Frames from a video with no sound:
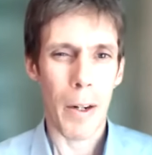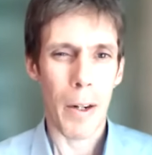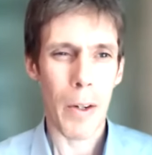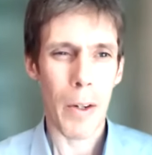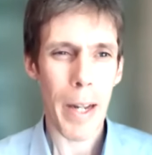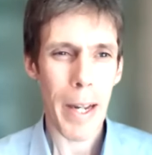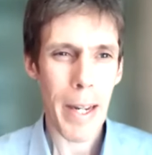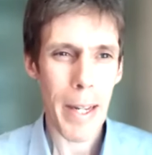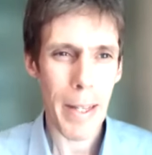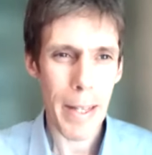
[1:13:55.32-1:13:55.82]

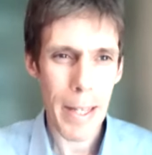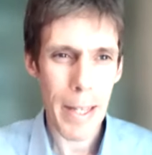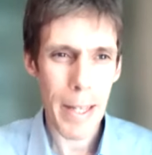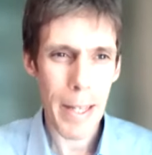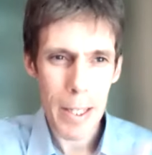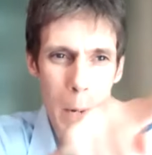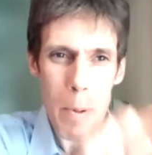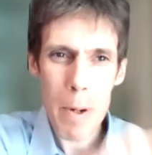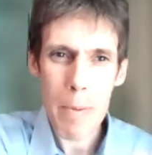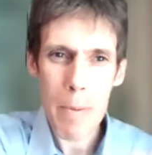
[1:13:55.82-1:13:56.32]
There's
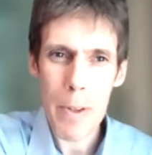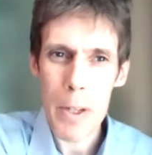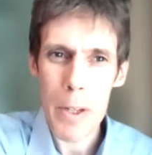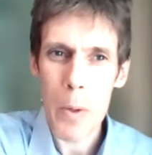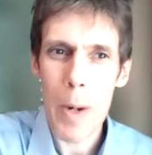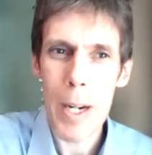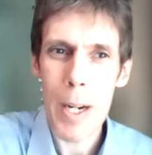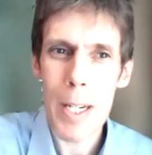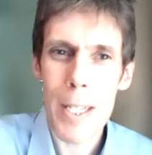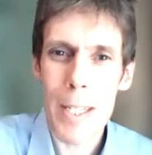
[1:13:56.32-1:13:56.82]
a couple of
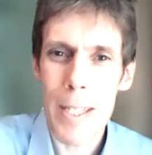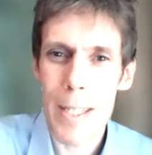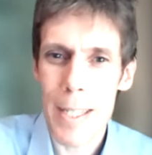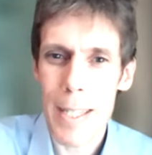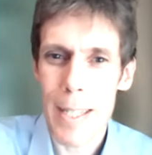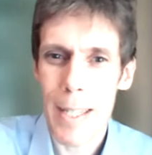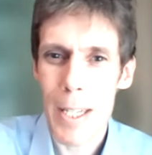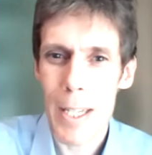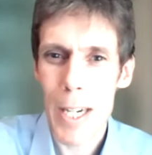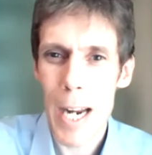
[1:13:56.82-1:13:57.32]
other questions
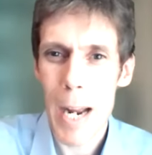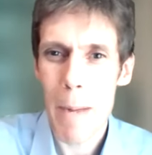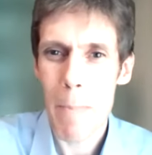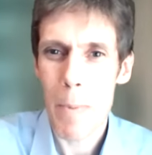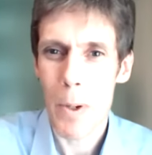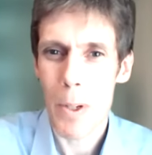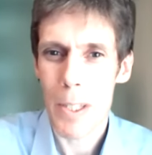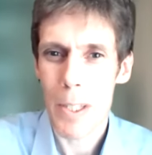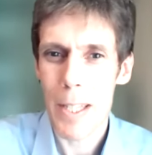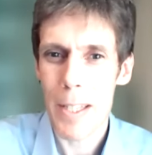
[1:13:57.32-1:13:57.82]
in the chat
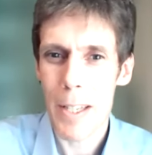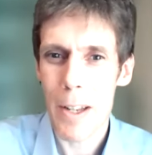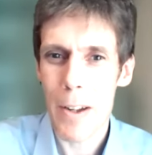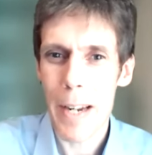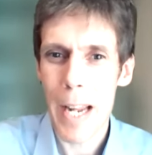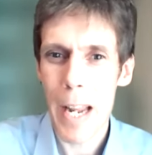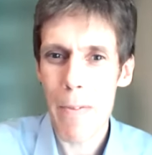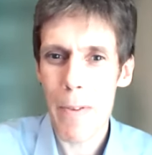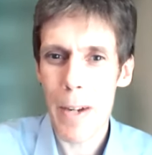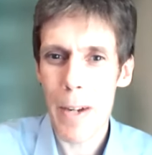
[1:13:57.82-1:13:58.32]
box. Is it
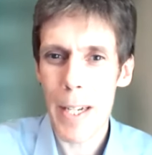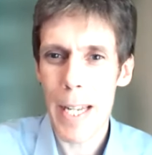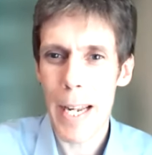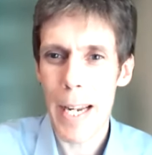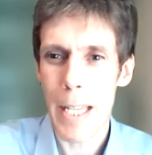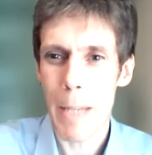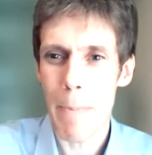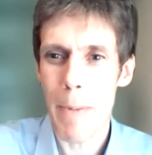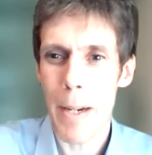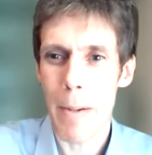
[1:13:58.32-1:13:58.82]
okay if I
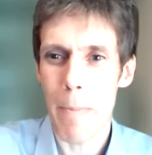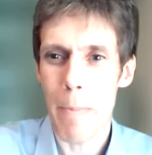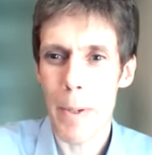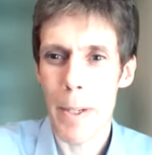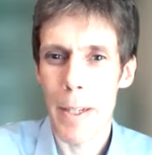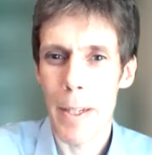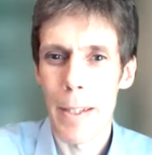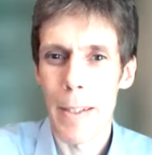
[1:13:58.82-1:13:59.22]
take them up?